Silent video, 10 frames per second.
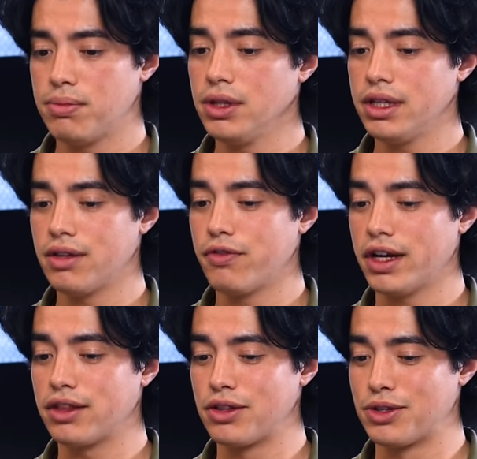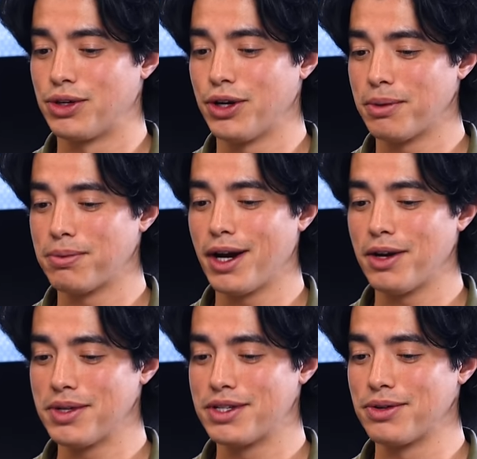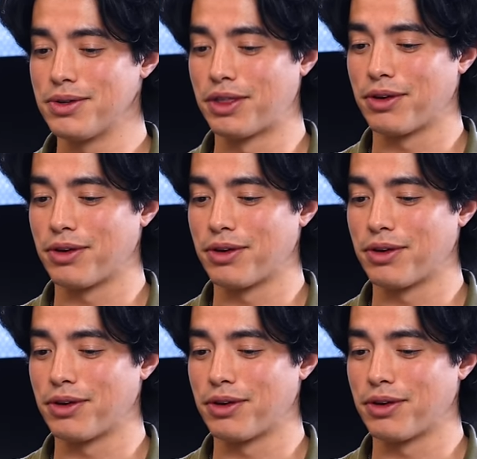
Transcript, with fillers: probably the fact that the Toyota Prado is still doing